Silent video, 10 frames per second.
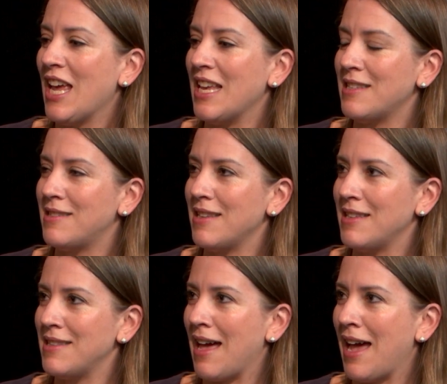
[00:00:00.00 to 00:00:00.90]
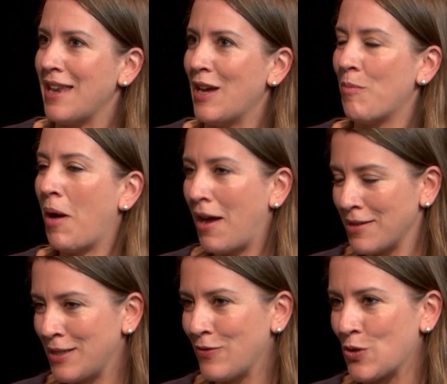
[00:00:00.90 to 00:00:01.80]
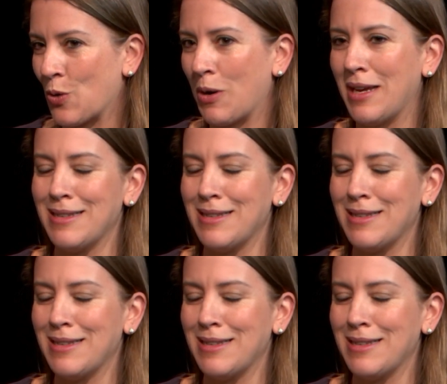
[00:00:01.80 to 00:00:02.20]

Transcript: is that a positive story?